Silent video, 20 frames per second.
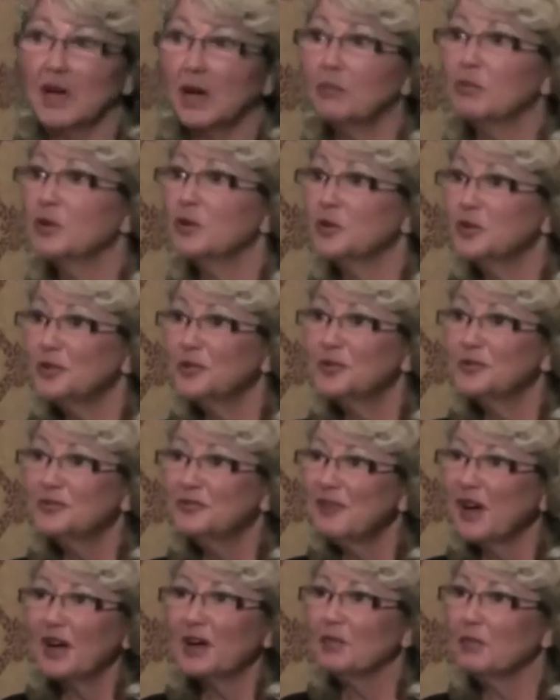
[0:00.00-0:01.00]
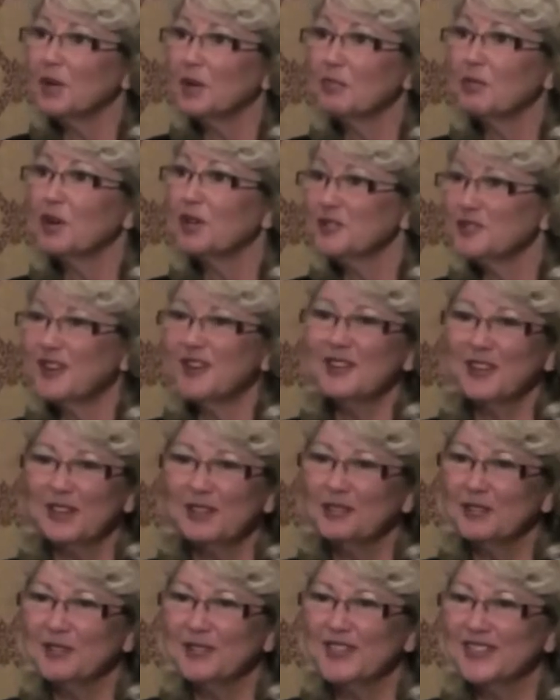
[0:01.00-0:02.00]
I'm cool. I can be a bright star. I
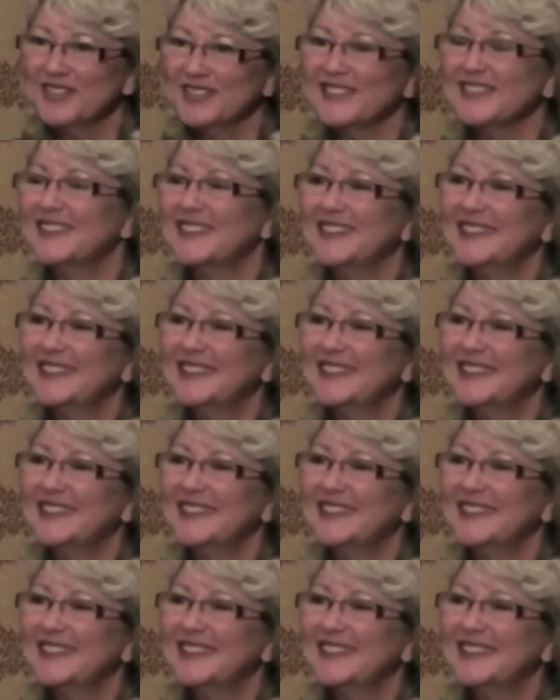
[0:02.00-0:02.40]
can do this.